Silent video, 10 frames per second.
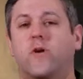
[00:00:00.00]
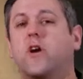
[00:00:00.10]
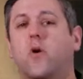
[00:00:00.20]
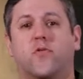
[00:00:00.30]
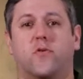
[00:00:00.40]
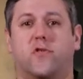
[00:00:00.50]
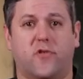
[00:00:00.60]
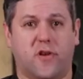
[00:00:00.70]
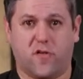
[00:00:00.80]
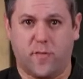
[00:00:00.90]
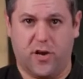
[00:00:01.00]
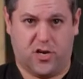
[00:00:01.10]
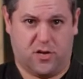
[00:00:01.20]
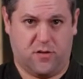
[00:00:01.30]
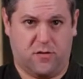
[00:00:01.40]
we go through a
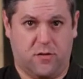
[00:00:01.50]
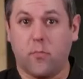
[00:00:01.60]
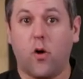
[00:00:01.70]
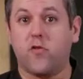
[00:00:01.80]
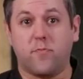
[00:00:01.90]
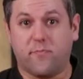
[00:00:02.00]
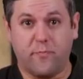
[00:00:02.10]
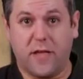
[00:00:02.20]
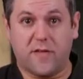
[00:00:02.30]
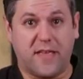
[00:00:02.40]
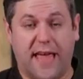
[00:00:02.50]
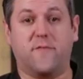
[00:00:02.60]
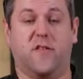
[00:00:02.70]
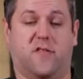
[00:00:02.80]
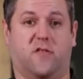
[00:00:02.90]
transformation, both mentally
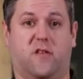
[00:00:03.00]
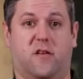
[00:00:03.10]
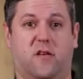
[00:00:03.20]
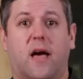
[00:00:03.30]
and physically.